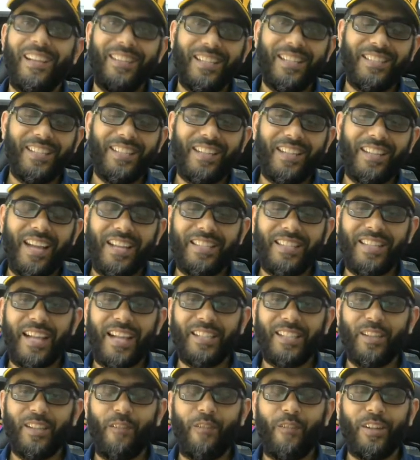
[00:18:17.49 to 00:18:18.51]
That's it guys.
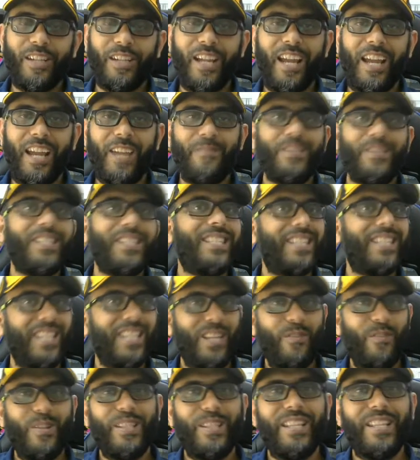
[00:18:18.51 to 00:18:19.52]
Thanks a lot for your time.
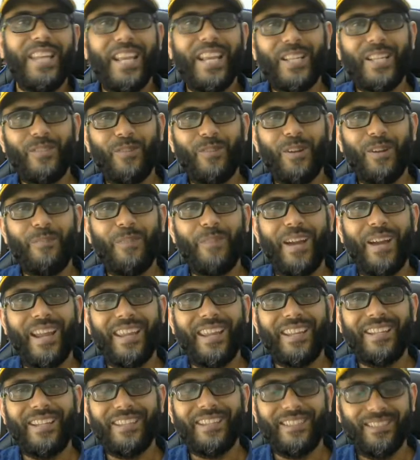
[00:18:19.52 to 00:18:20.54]
See you in the next one.
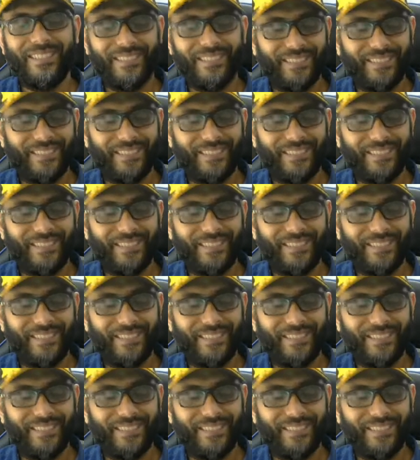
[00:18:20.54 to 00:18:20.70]
Bye.